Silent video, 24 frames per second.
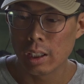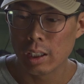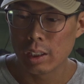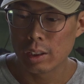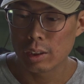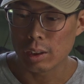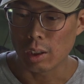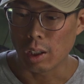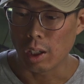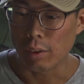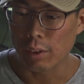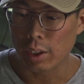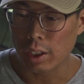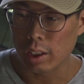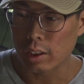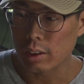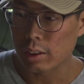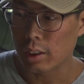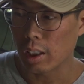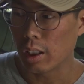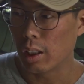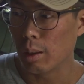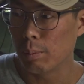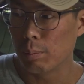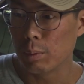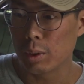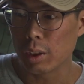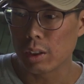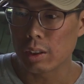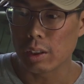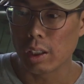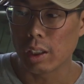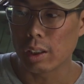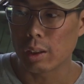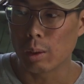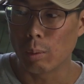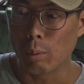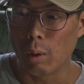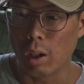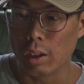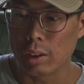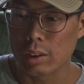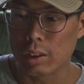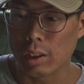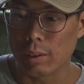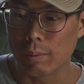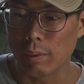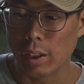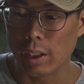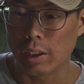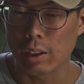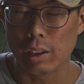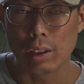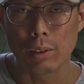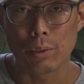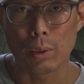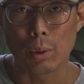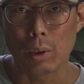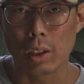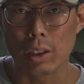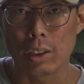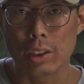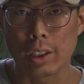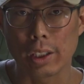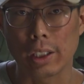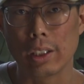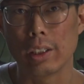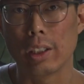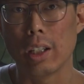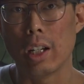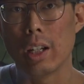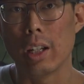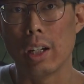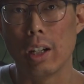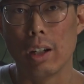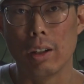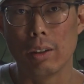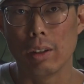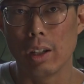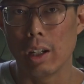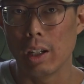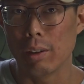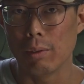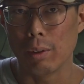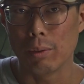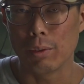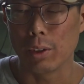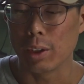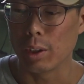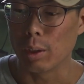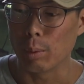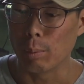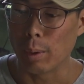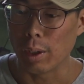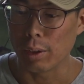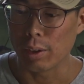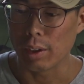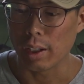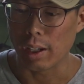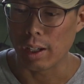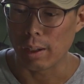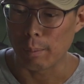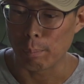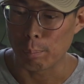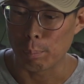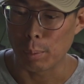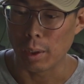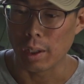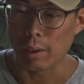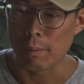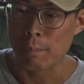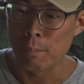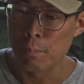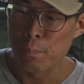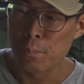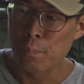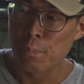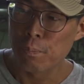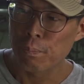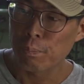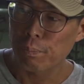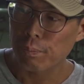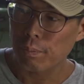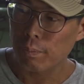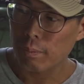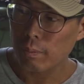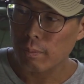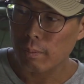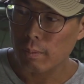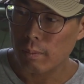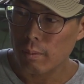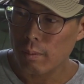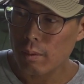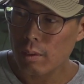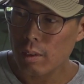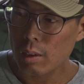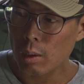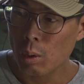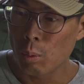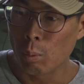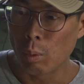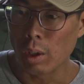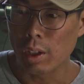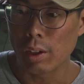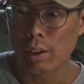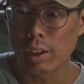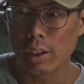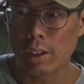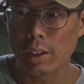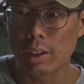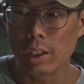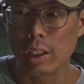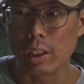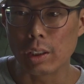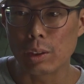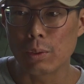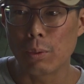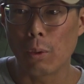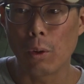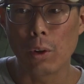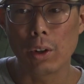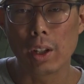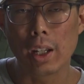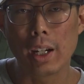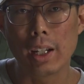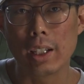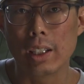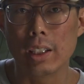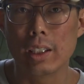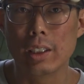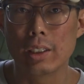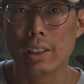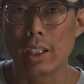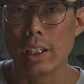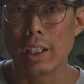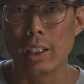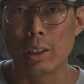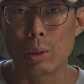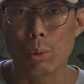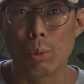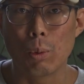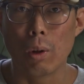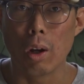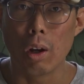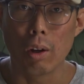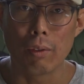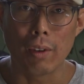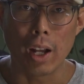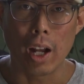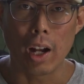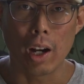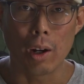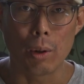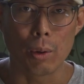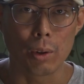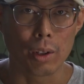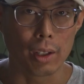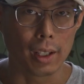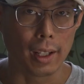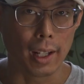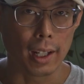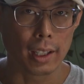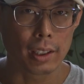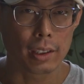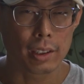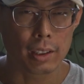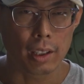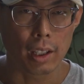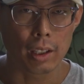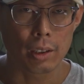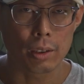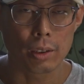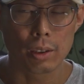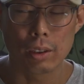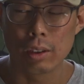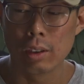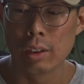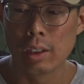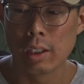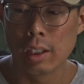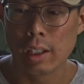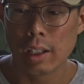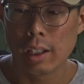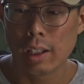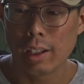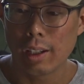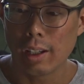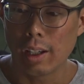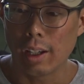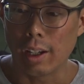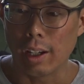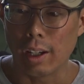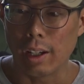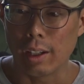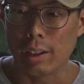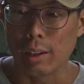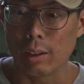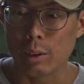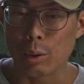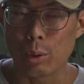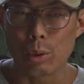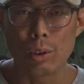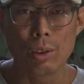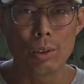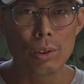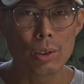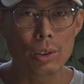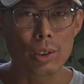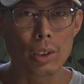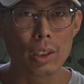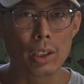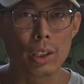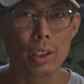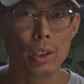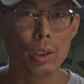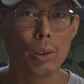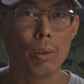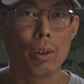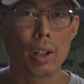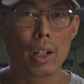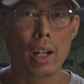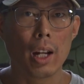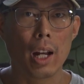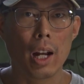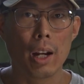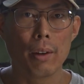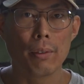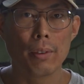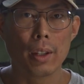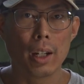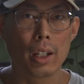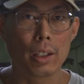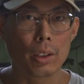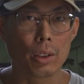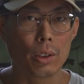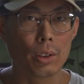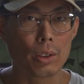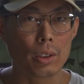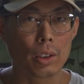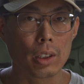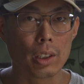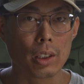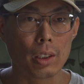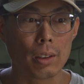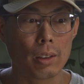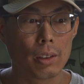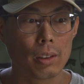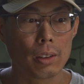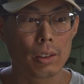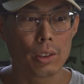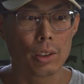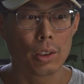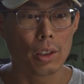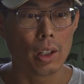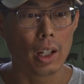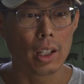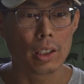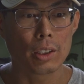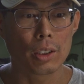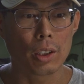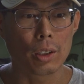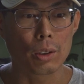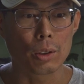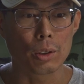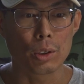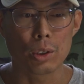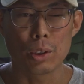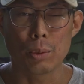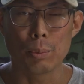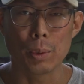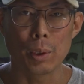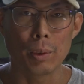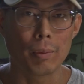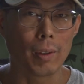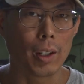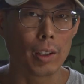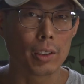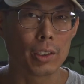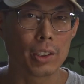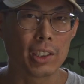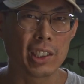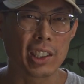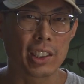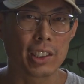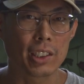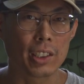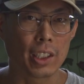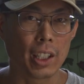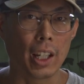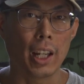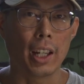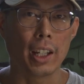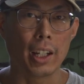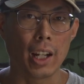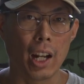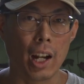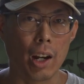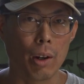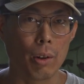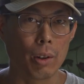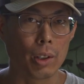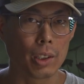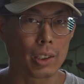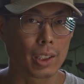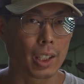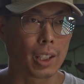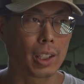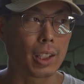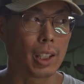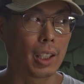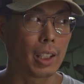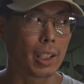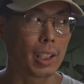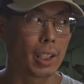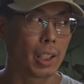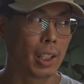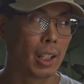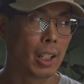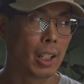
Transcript: So everything's set up just like the Walstad method. If you want to check that out, I have a video about that. But one of the things for that is a 12-hour light cycle. And usually you don't want to have that. Usually your light cycle should be about 6 to 8 hours. I think